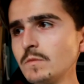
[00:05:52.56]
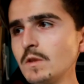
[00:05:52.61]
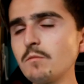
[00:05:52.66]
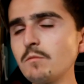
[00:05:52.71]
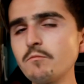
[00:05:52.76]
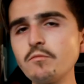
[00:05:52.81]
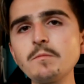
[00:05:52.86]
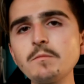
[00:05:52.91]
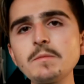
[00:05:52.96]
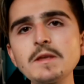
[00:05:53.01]

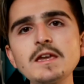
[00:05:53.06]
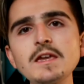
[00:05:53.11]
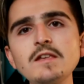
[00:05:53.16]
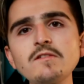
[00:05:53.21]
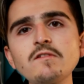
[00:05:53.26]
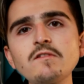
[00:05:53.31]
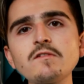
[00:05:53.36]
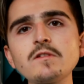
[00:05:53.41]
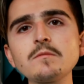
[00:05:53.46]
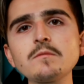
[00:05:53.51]
Probably his
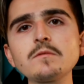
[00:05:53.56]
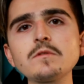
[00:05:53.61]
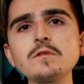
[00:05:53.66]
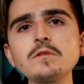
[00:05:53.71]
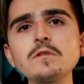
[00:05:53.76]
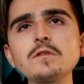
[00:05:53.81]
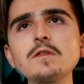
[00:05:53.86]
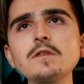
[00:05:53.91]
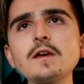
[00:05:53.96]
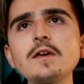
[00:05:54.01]
is the,
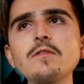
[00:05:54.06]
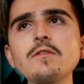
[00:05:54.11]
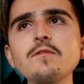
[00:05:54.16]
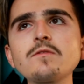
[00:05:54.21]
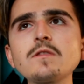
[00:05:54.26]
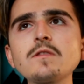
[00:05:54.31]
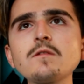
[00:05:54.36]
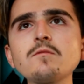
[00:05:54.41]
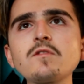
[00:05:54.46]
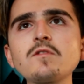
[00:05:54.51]
like,
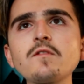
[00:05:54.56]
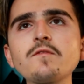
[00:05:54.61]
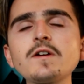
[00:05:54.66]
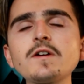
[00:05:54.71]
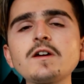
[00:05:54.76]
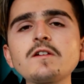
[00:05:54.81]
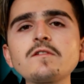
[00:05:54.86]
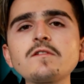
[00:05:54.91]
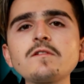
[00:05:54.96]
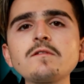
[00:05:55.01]
it was the
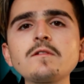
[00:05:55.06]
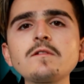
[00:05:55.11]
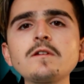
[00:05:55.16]
first.